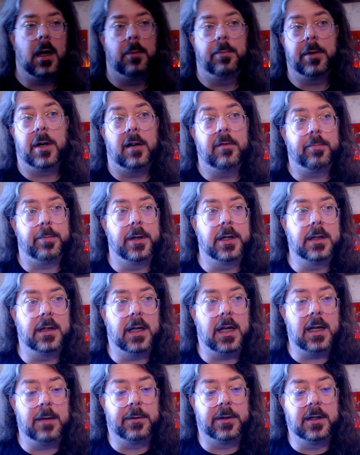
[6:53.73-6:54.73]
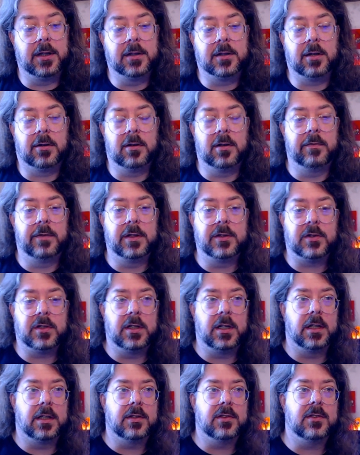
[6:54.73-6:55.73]
I've played the game on the Atari
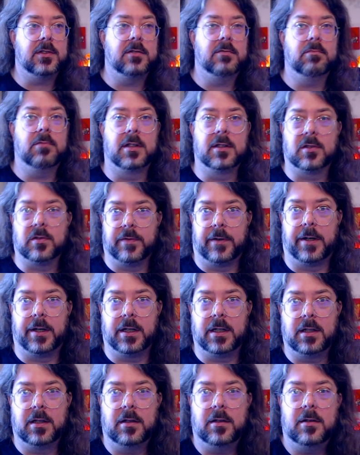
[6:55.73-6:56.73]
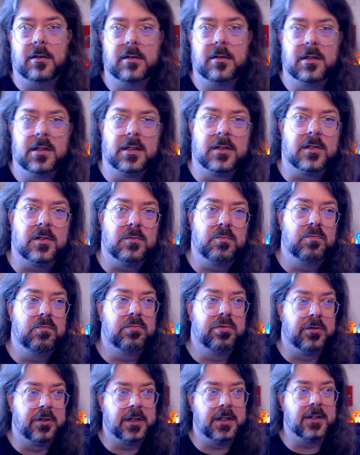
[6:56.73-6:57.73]
VCS. It's fine. It's
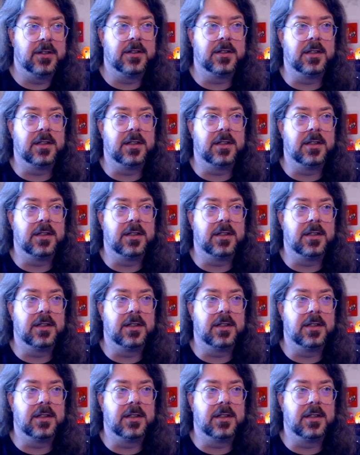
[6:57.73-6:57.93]
pretty good.